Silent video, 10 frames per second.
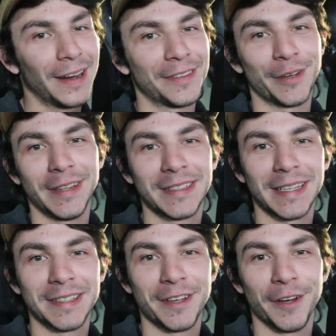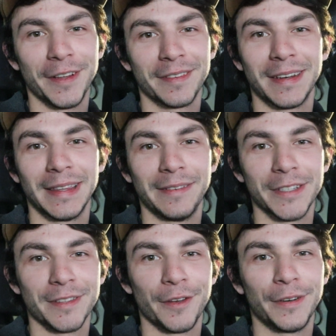All right, so it looks like security is gonna leave
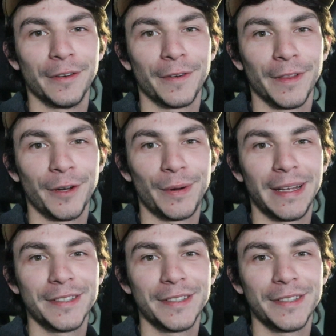us alone here for a little while.